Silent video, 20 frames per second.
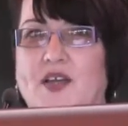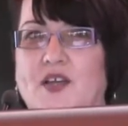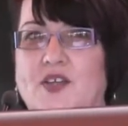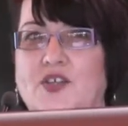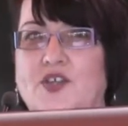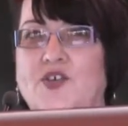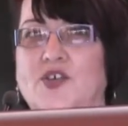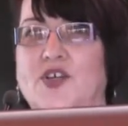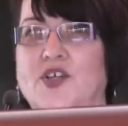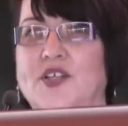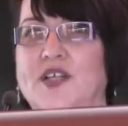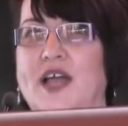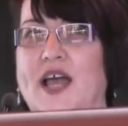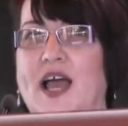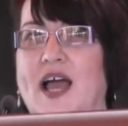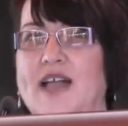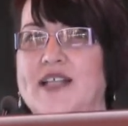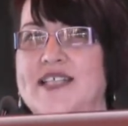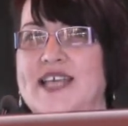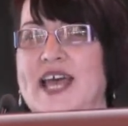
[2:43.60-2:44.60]
You can
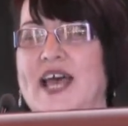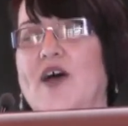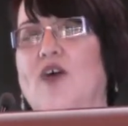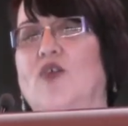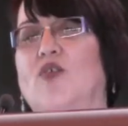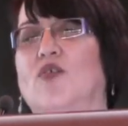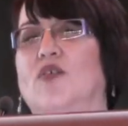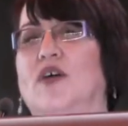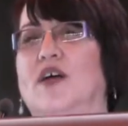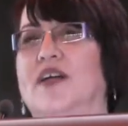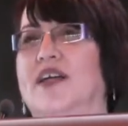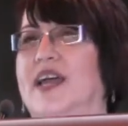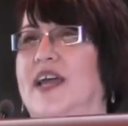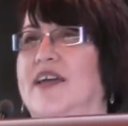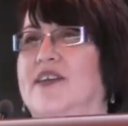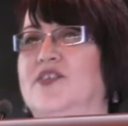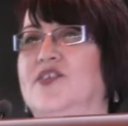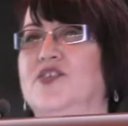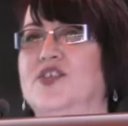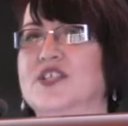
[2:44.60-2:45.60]

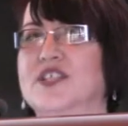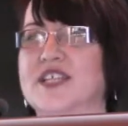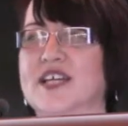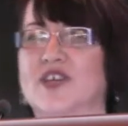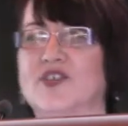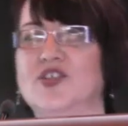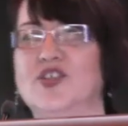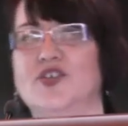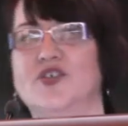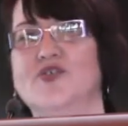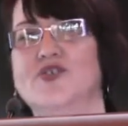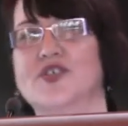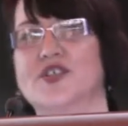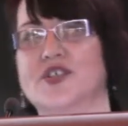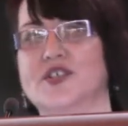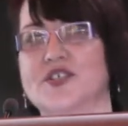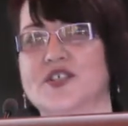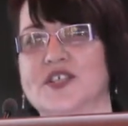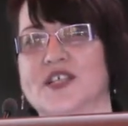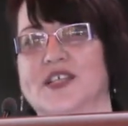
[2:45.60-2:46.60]
tell
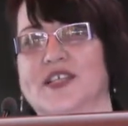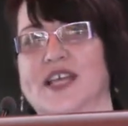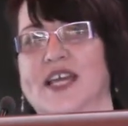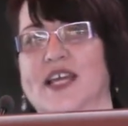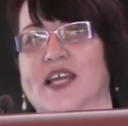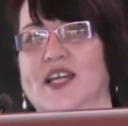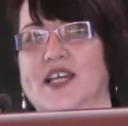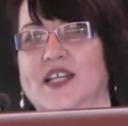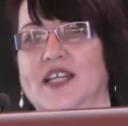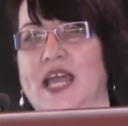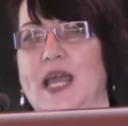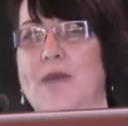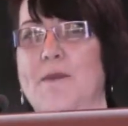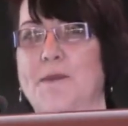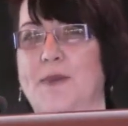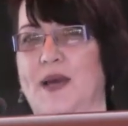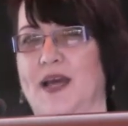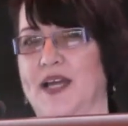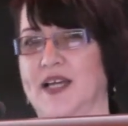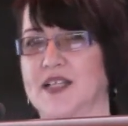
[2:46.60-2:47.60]
users that they can
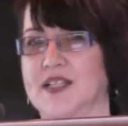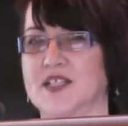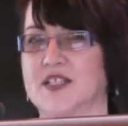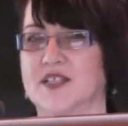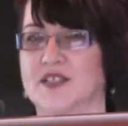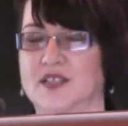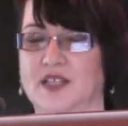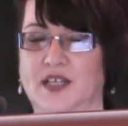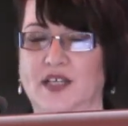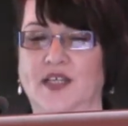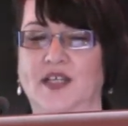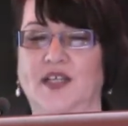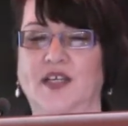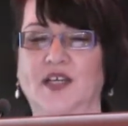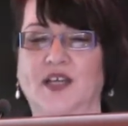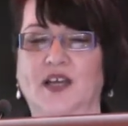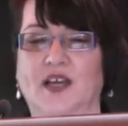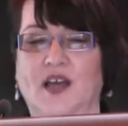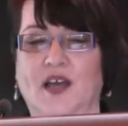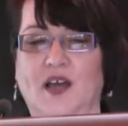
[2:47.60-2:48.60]
impact the
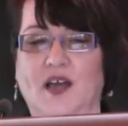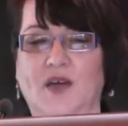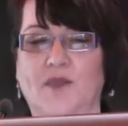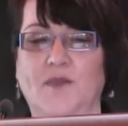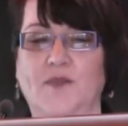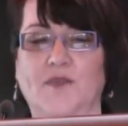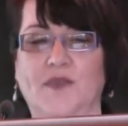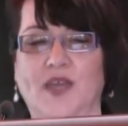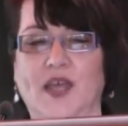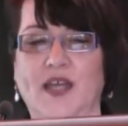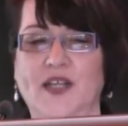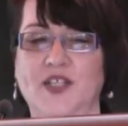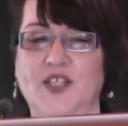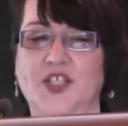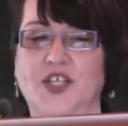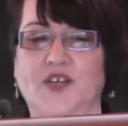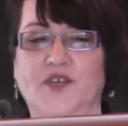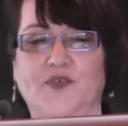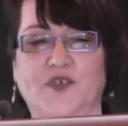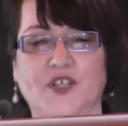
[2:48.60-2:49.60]

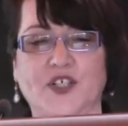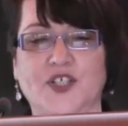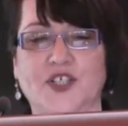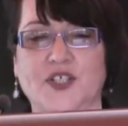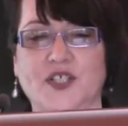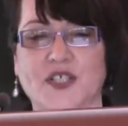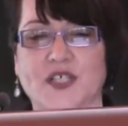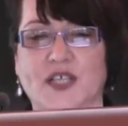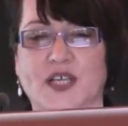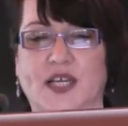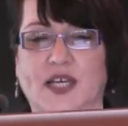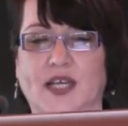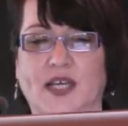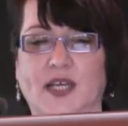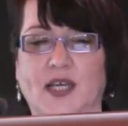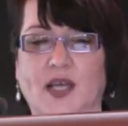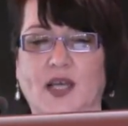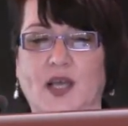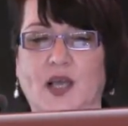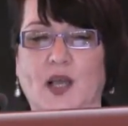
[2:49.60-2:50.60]
energy efficiency,
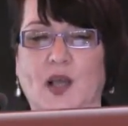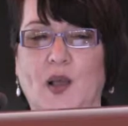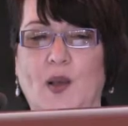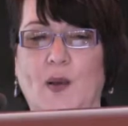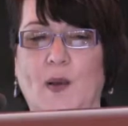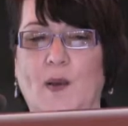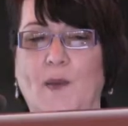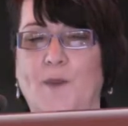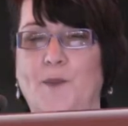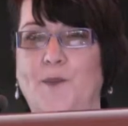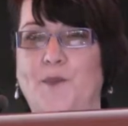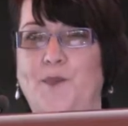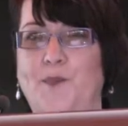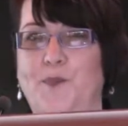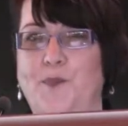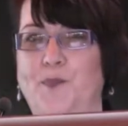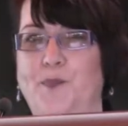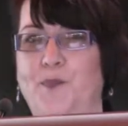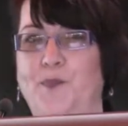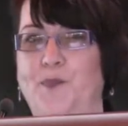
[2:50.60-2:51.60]

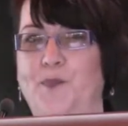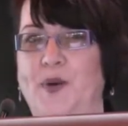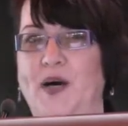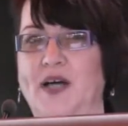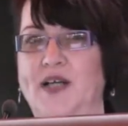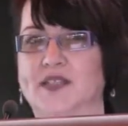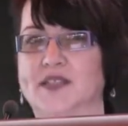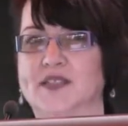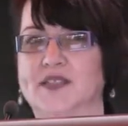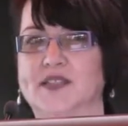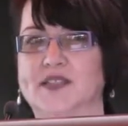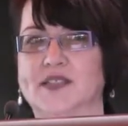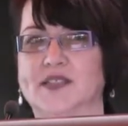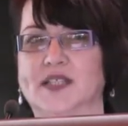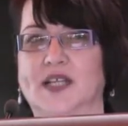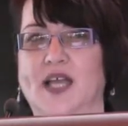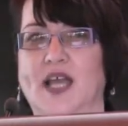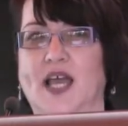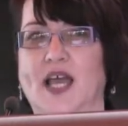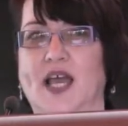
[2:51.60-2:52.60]
but
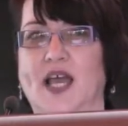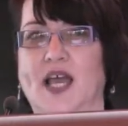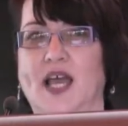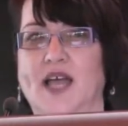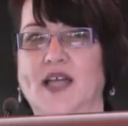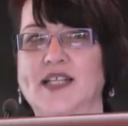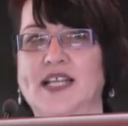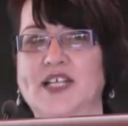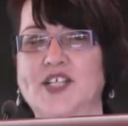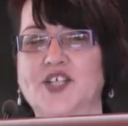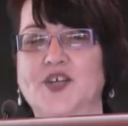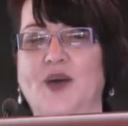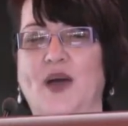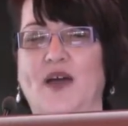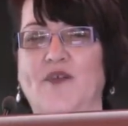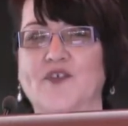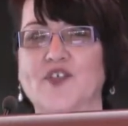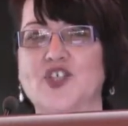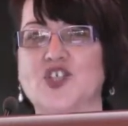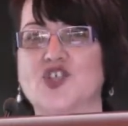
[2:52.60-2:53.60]
unless you
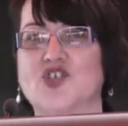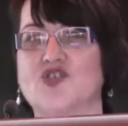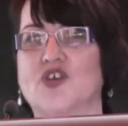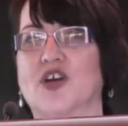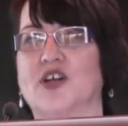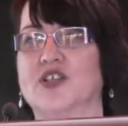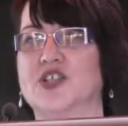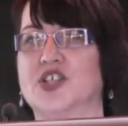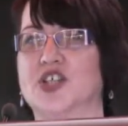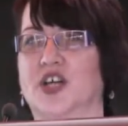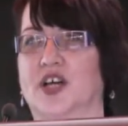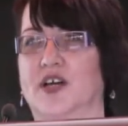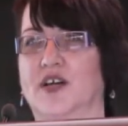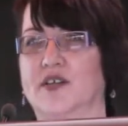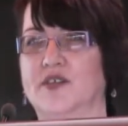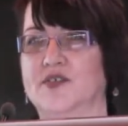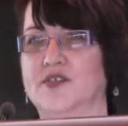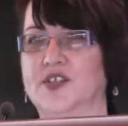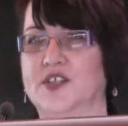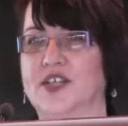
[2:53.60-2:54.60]
have a structure
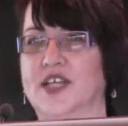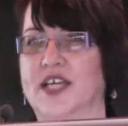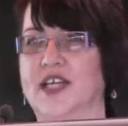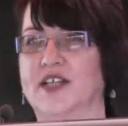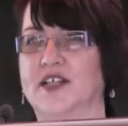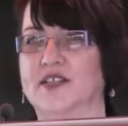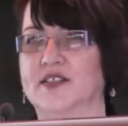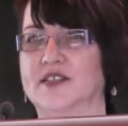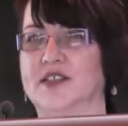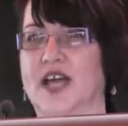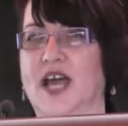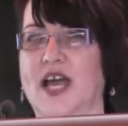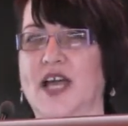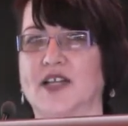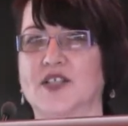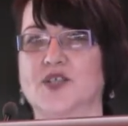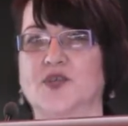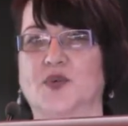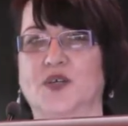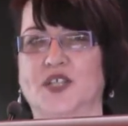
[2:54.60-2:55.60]
that they can
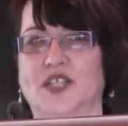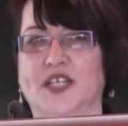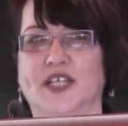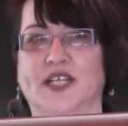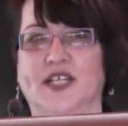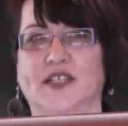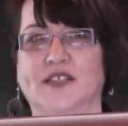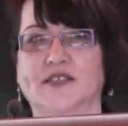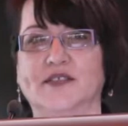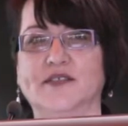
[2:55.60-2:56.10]
act within,